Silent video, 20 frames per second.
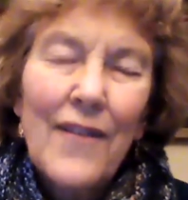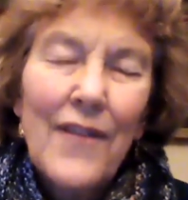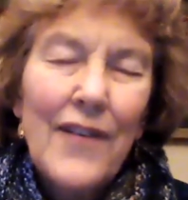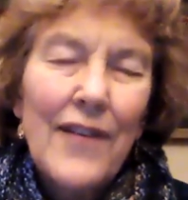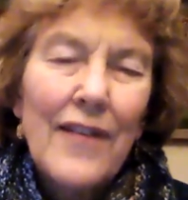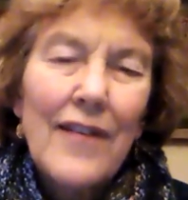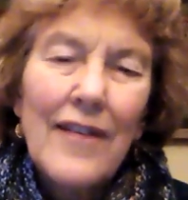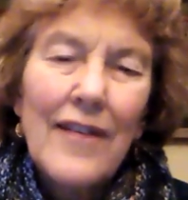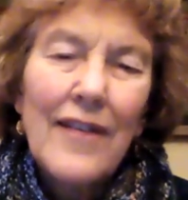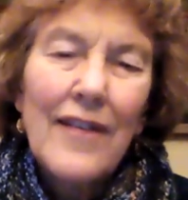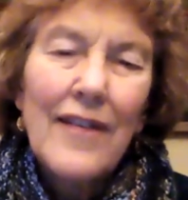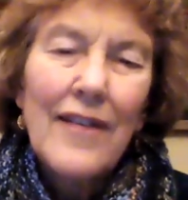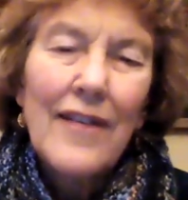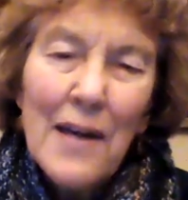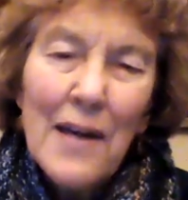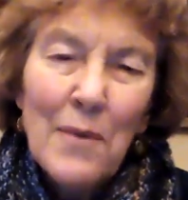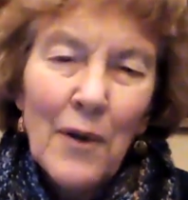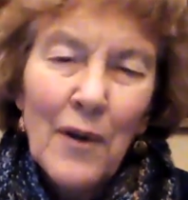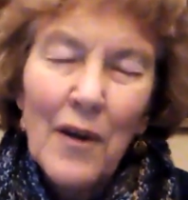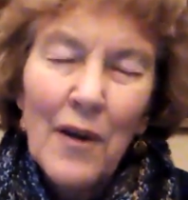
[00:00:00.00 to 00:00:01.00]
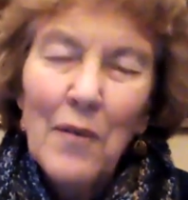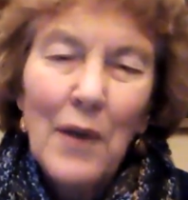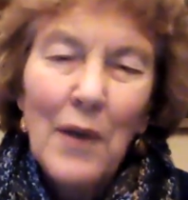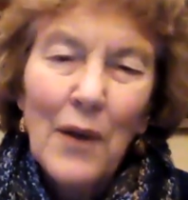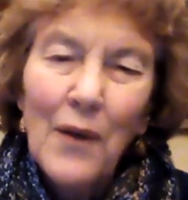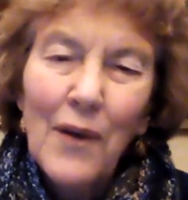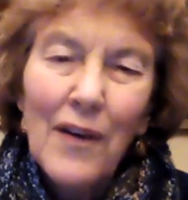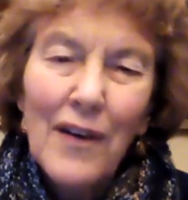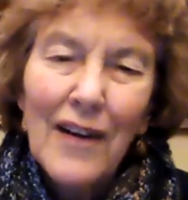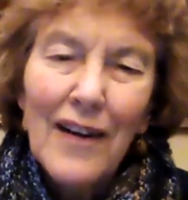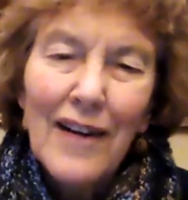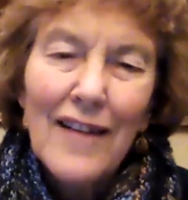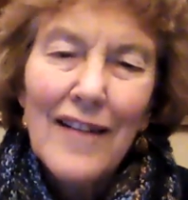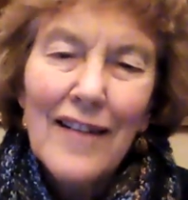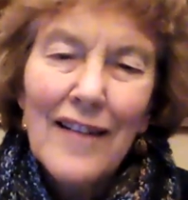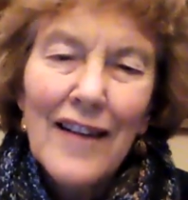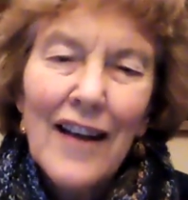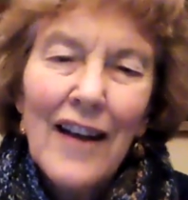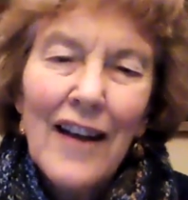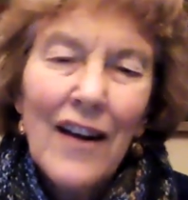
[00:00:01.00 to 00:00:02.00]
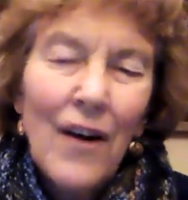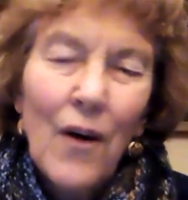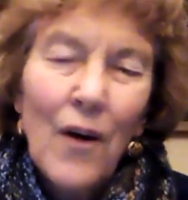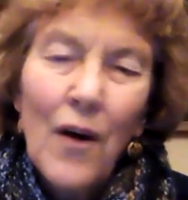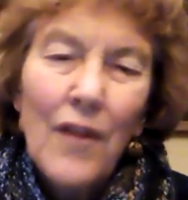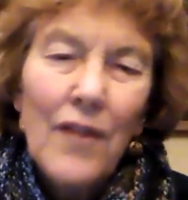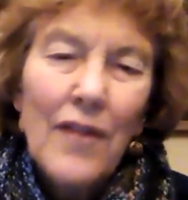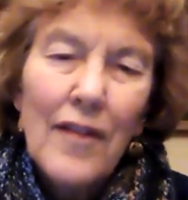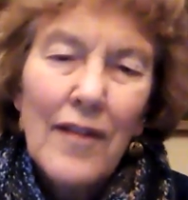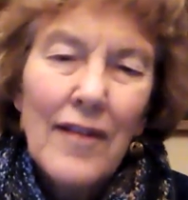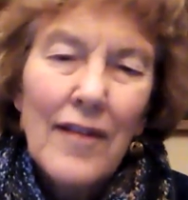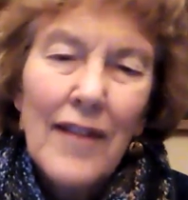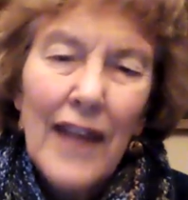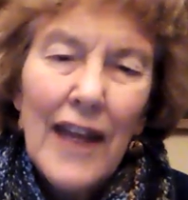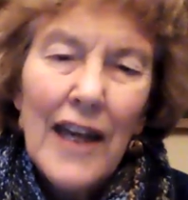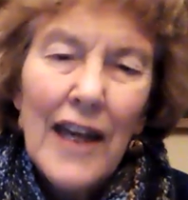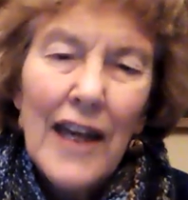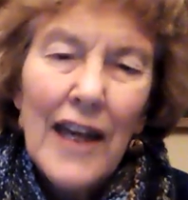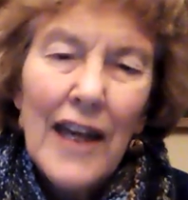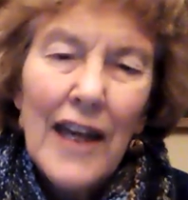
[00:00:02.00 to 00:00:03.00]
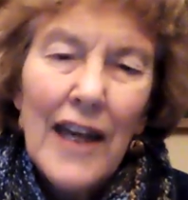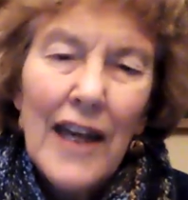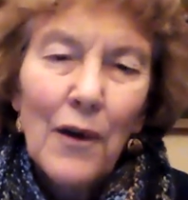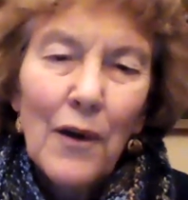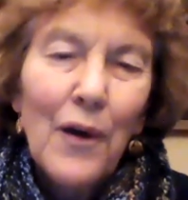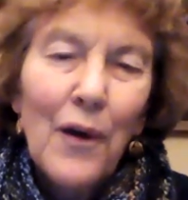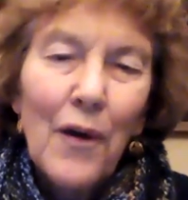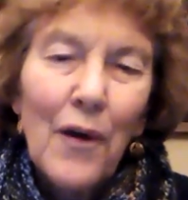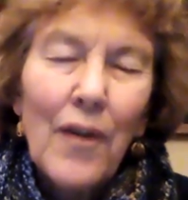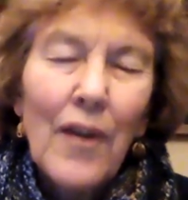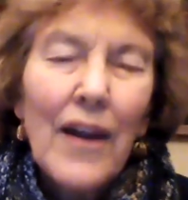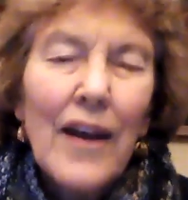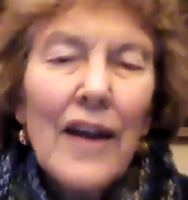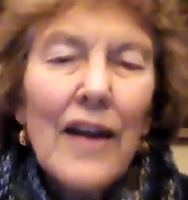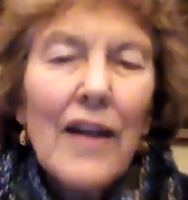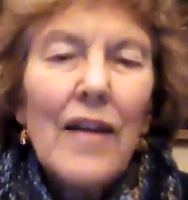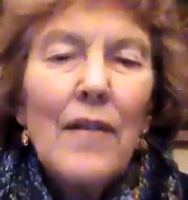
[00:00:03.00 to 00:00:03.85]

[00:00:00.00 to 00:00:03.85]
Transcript: sustainable communities or a sustainable earth,